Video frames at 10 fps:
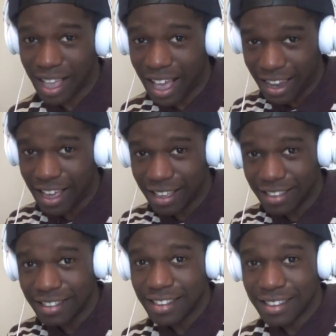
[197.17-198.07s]
I like
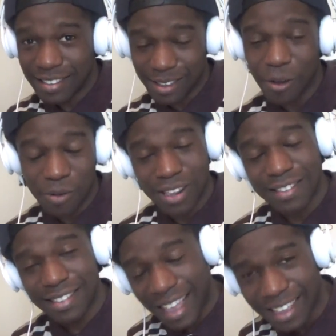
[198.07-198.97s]
it. So,
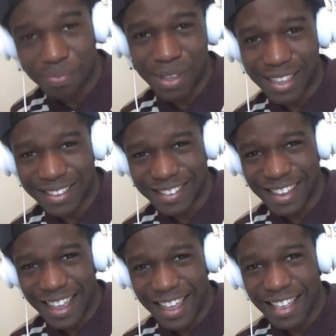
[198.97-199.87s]
with that being
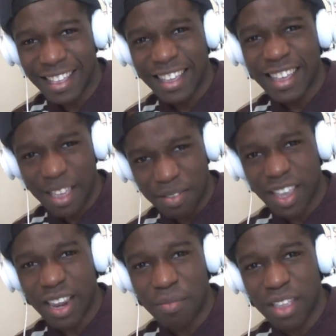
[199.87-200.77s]
said, keep
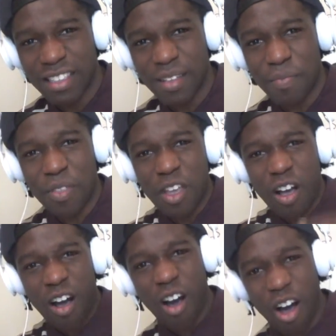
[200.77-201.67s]
sending me some
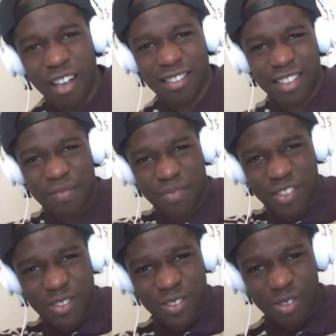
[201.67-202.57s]
awesome
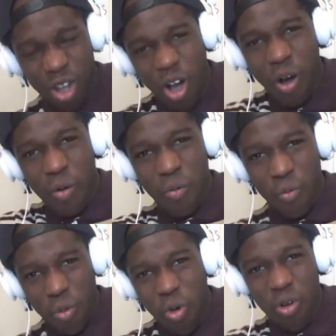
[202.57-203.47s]

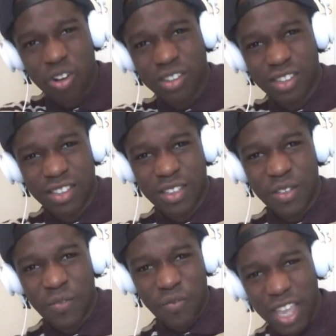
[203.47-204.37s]
Star Wars
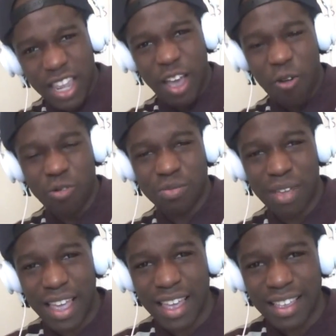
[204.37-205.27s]
videos,
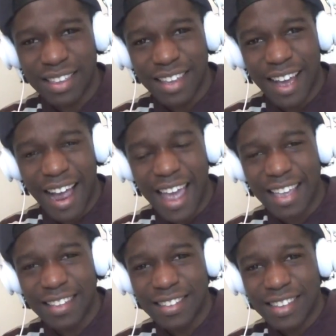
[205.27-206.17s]
man.
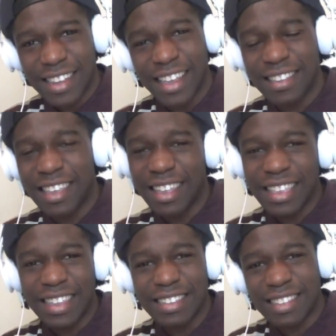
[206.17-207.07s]
Alright? Let's
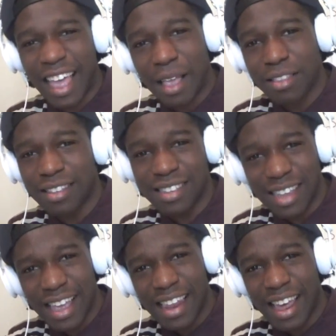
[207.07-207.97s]
get this thing to
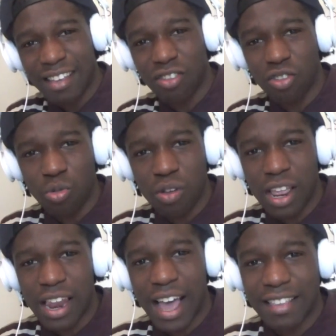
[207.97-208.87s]
10 likes or
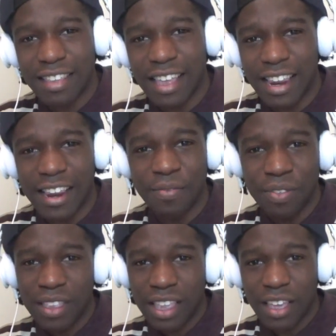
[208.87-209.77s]
20 likes. And
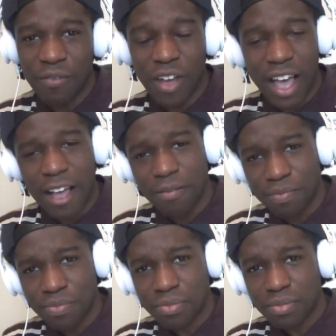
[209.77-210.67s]
if I,